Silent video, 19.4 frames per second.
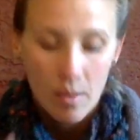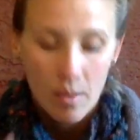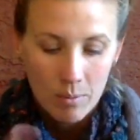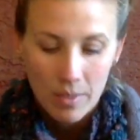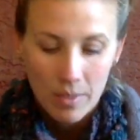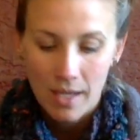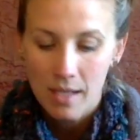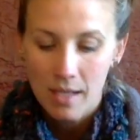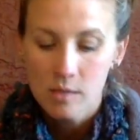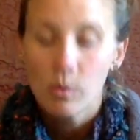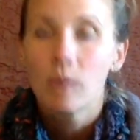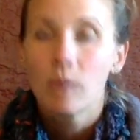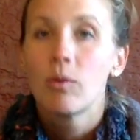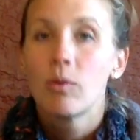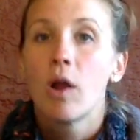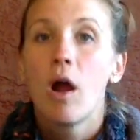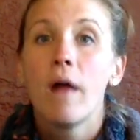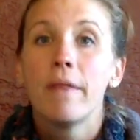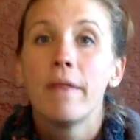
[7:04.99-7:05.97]
because we
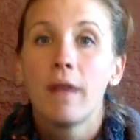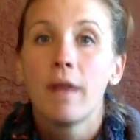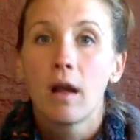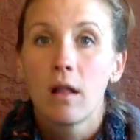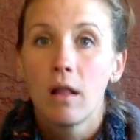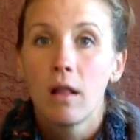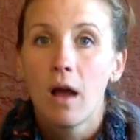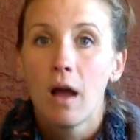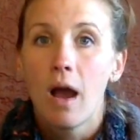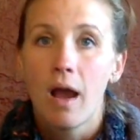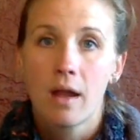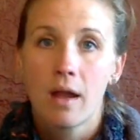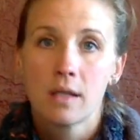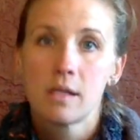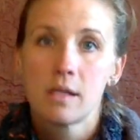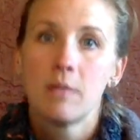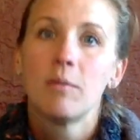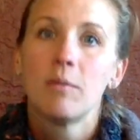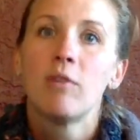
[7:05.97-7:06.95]
were on the clock
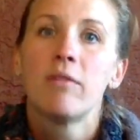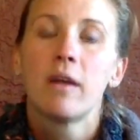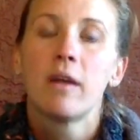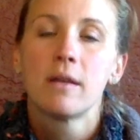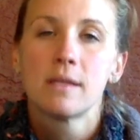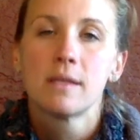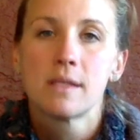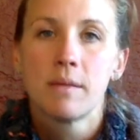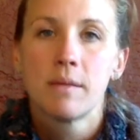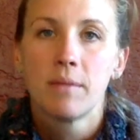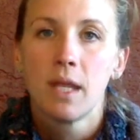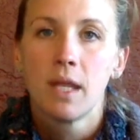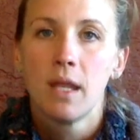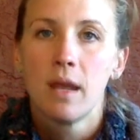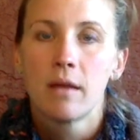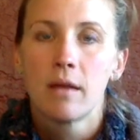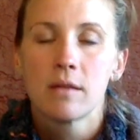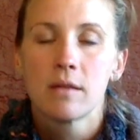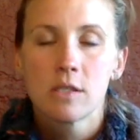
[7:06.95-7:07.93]
to move on to something
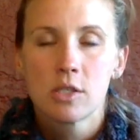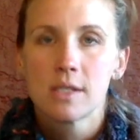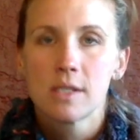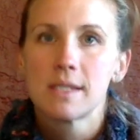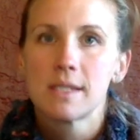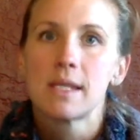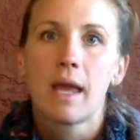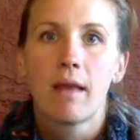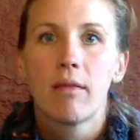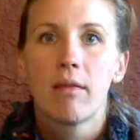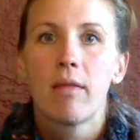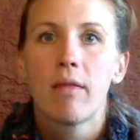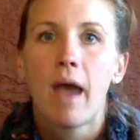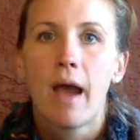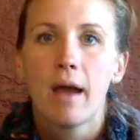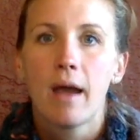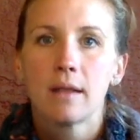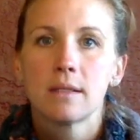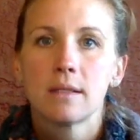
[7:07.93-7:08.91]
else just like
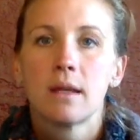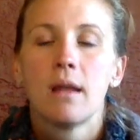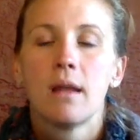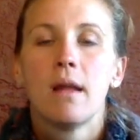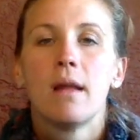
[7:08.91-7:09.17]
that.